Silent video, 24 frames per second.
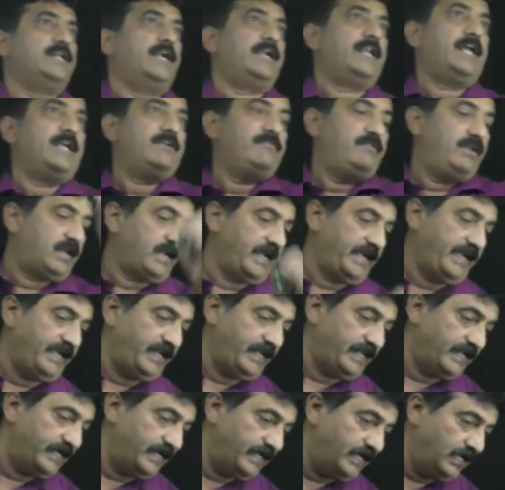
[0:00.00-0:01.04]
that I will write
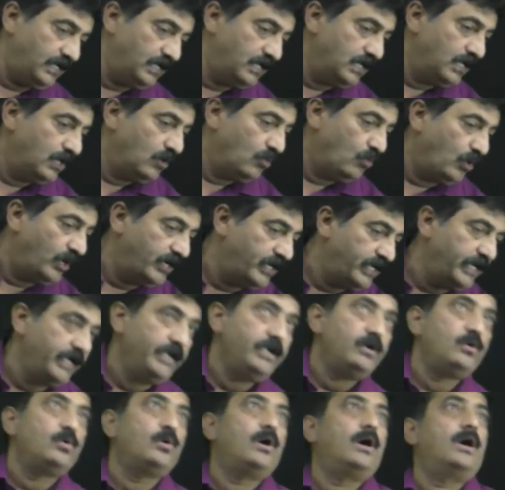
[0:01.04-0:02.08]
here 1 into